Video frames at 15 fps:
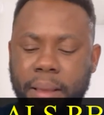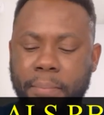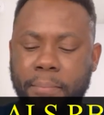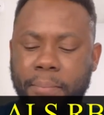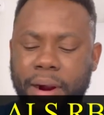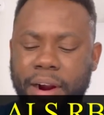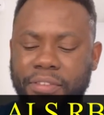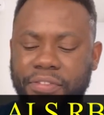
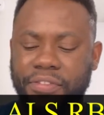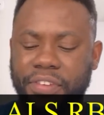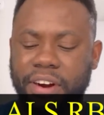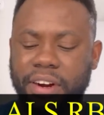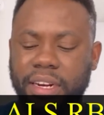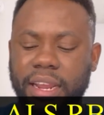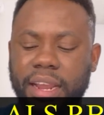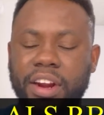
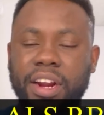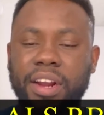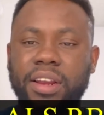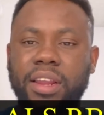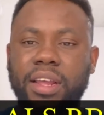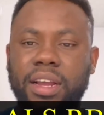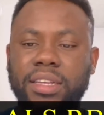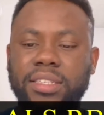Marfan,
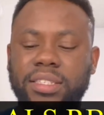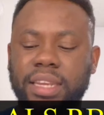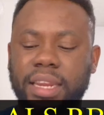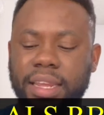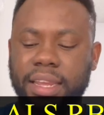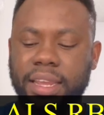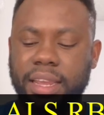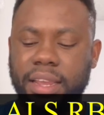Ehlers
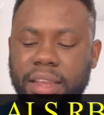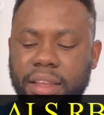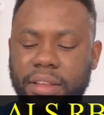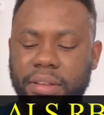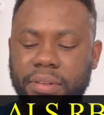Lee.